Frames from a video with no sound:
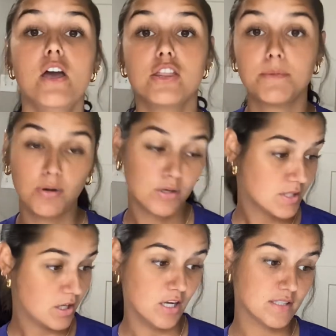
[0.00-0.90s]
The pros
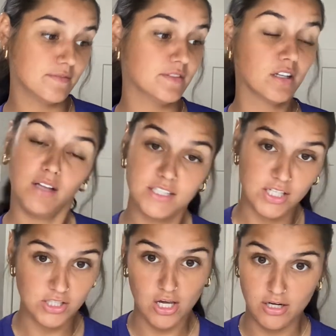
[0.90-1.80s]
and cons of
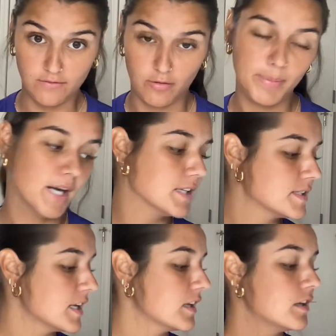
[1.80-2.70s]
neglect/uninvolved
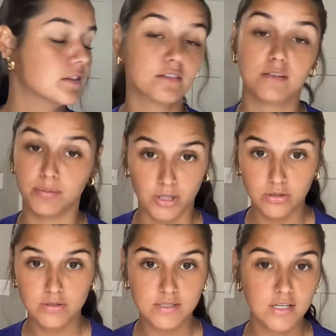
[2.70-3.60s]
parenting. The
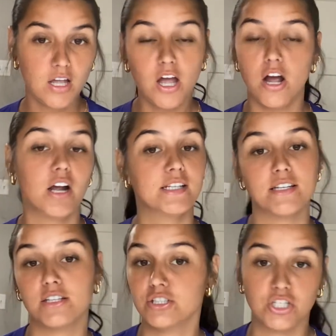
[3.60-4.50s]
pros, or is it
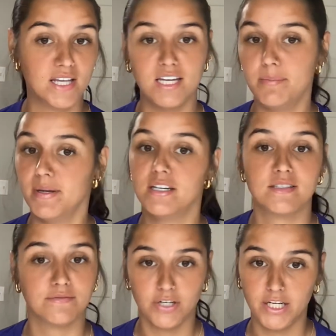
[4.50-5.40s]
there's just independence
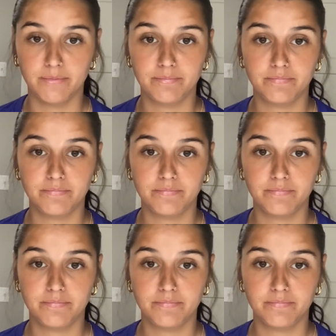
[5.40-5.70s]
and freedom?